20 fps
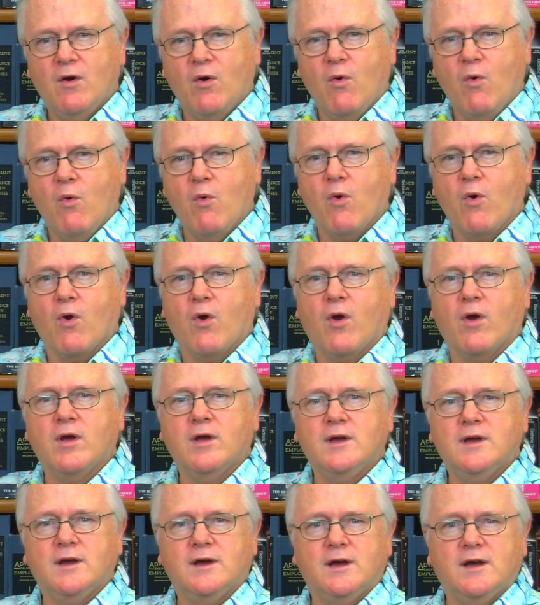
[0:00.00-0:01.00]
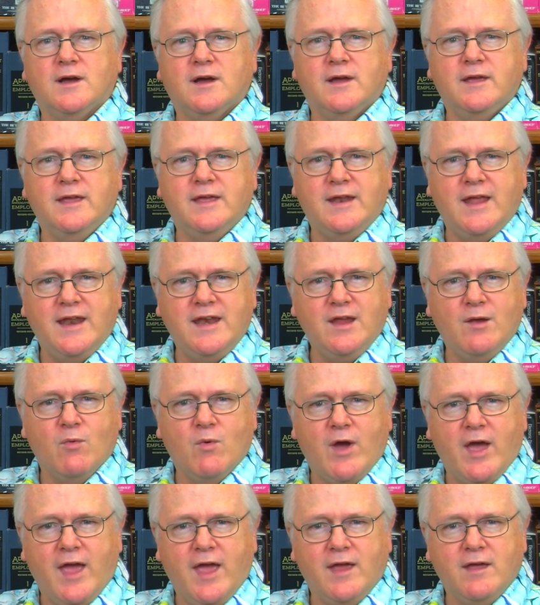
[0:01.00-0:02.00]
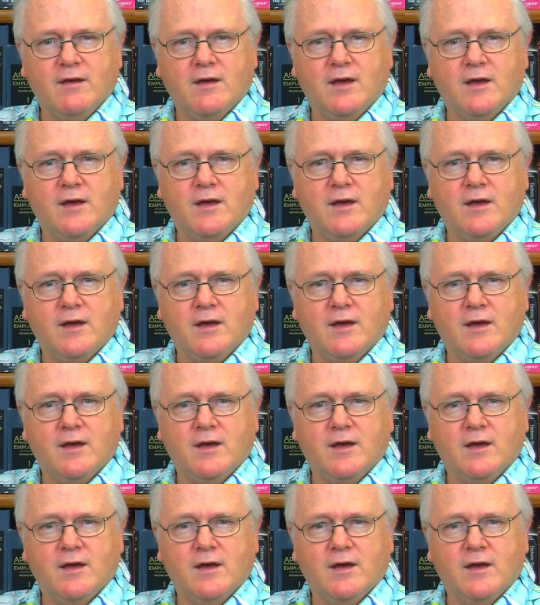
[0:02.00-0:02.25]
or in any way